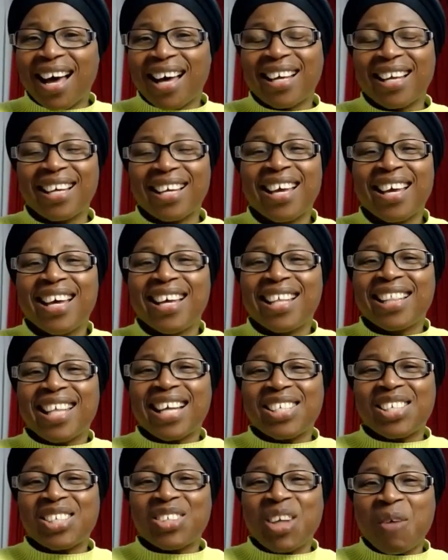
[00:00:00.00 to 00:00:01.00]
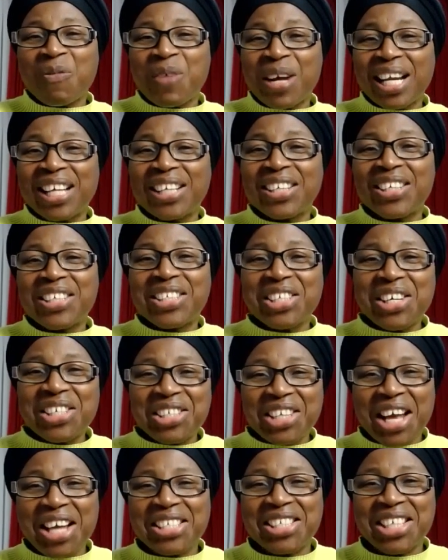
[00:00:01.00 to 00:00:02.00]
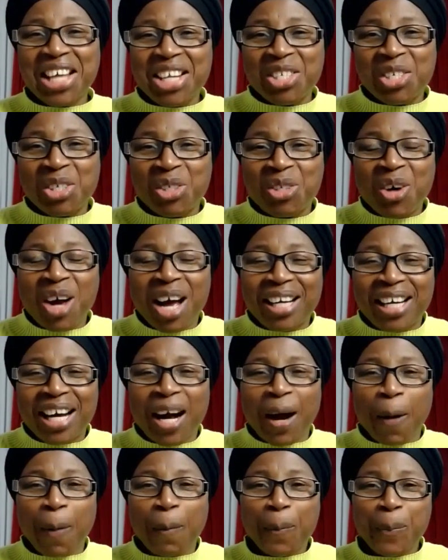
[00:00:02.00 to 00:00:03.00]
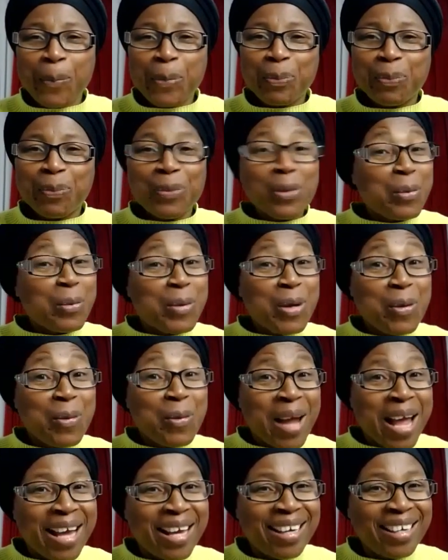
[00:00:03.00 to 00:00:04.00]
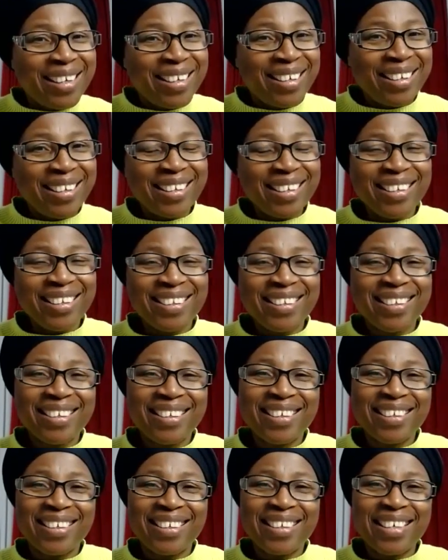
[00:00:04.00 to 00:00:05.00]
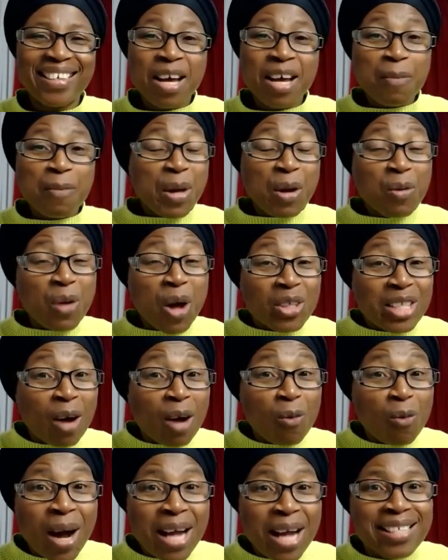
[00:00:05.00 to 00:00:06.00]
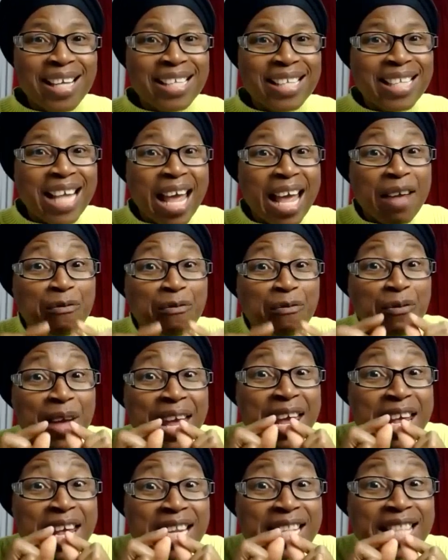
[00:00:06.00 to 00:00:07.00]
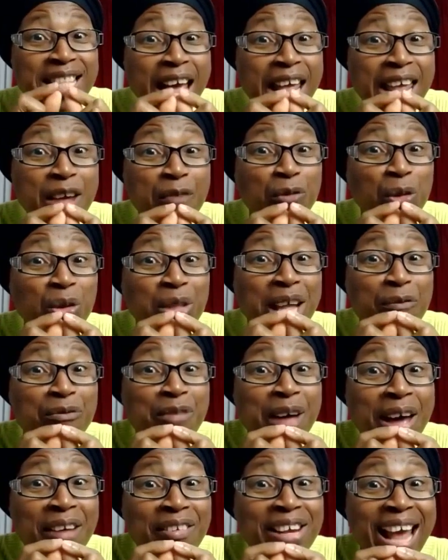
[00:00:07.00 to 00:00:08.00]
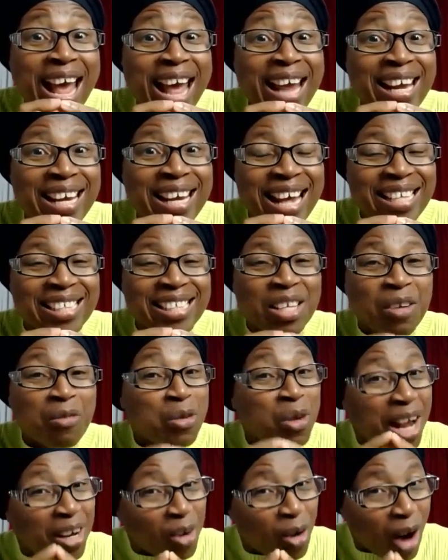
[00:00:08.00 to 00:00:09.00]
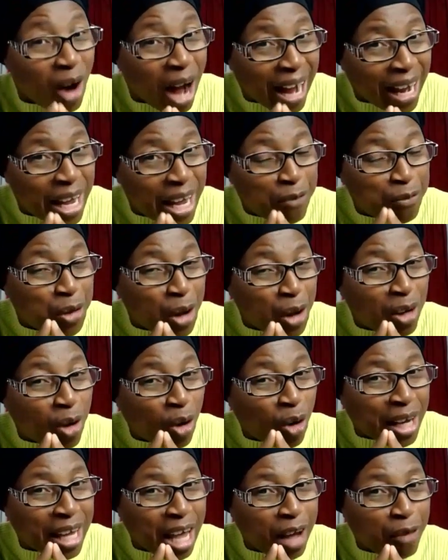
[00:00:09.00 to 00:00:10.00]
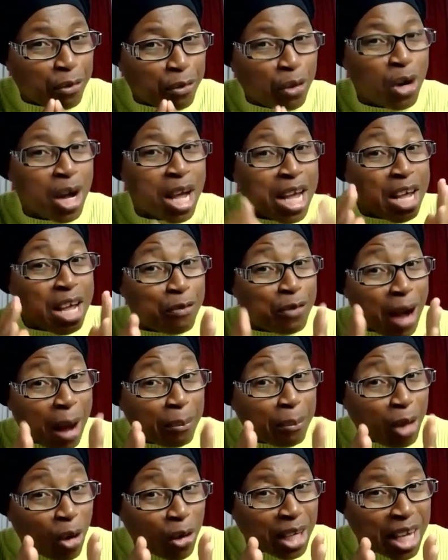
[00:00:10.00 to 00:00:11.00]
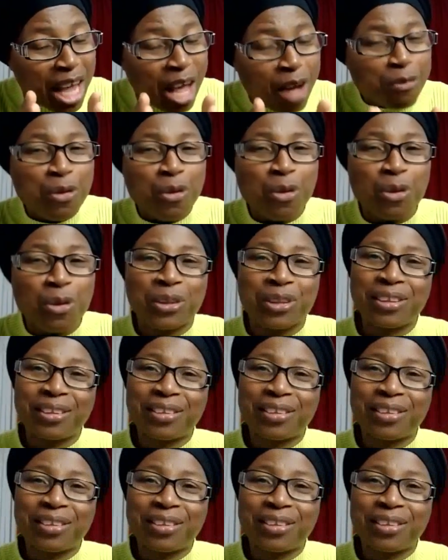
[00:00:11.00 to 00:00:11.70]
that is why Father Lord Jesus Christ said to you and I, beware. Beware that why is that the, the, even the very elect, if you are not if you are not careful, if I'm not careful,